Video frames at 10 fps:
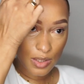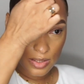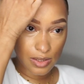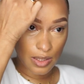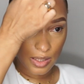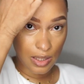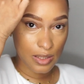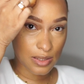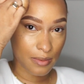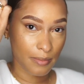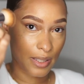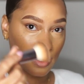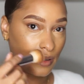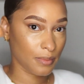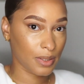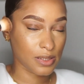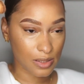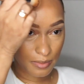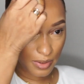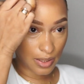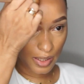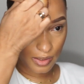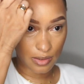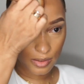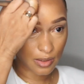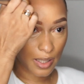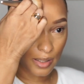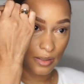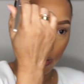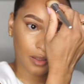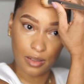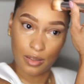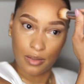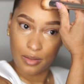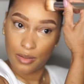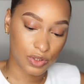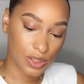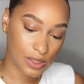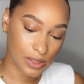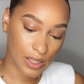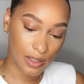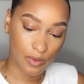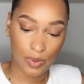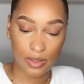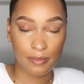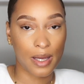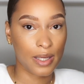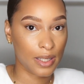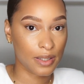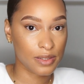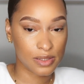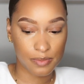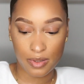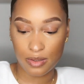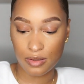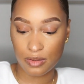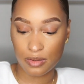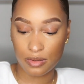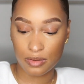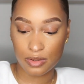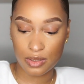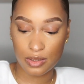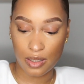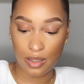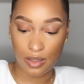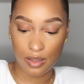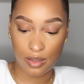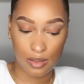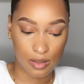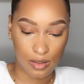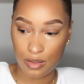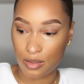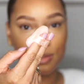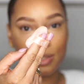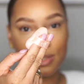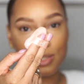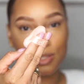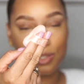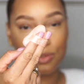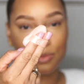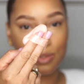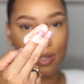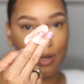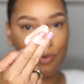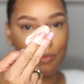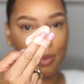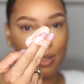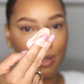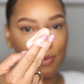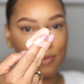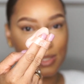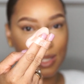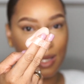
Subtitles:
Because the key to makeup is the blend. Like, just setting with my Airspun today. Look at these cute little e.l.f. puffs.